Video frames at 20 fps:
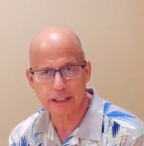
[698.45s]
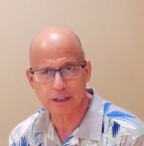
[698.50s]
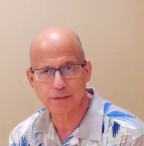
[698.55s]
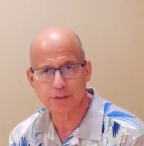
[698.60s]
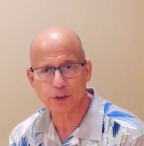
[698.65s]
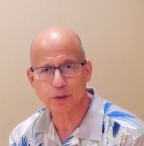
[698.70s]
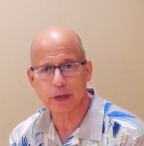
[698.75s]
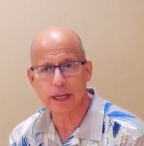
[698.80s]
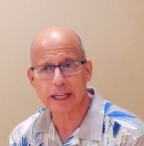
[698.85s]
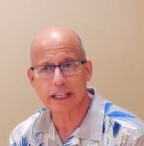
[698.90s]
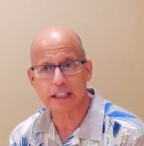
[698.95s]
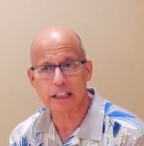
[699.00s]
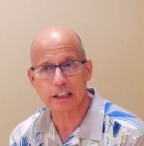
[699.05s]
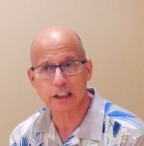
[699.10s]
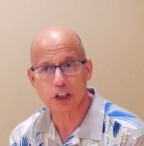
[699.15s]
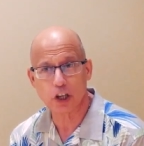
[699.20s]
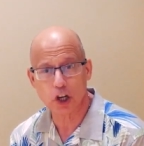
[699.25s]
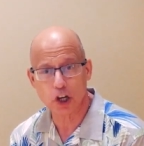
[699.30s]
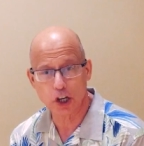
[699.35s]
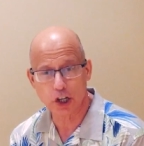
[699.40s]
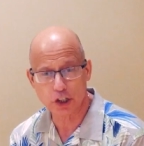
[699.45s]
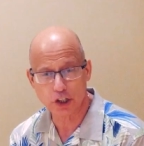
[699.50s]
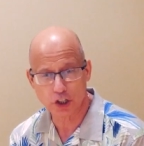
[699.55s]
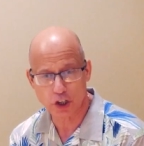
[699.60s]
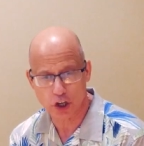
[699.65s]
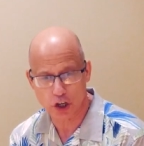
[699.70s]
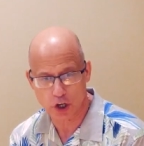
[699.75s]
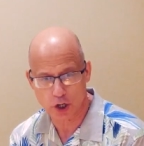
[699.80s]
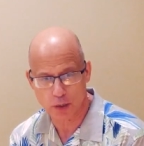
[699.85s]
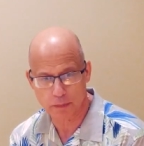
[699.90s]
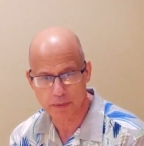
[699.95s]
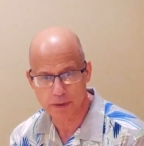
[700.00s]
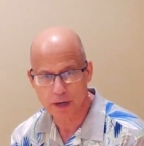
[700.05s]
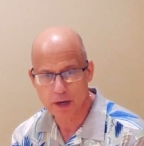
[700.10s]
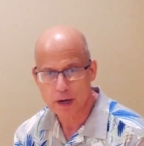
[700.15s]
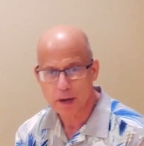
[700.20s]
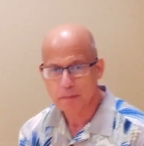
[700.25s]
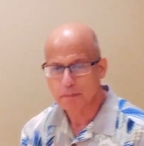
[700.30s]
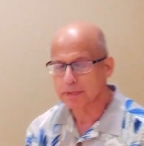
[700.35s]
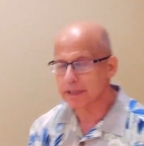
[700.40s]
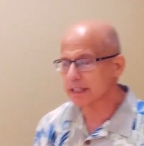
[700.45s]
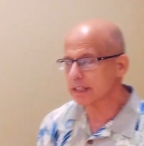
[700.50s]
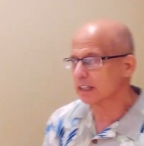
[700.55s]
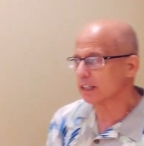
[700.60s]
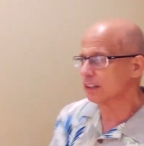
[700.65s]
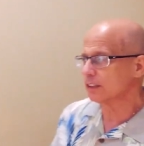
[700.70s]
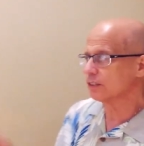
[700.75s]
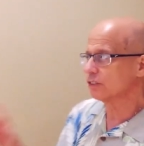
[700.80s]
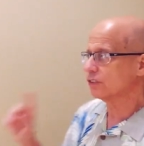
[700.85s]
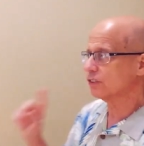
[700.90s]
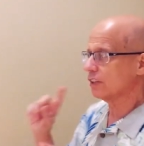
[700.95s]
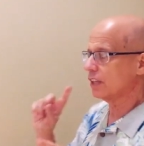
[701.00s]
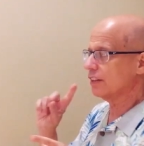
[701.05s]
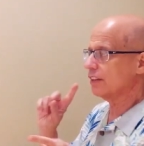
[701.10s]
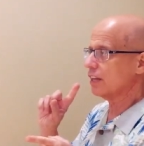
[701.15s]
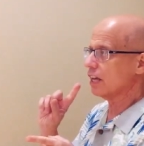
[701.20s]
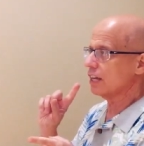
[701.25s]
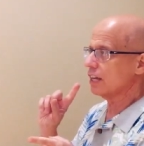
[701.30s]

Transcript: if you had a large harp, because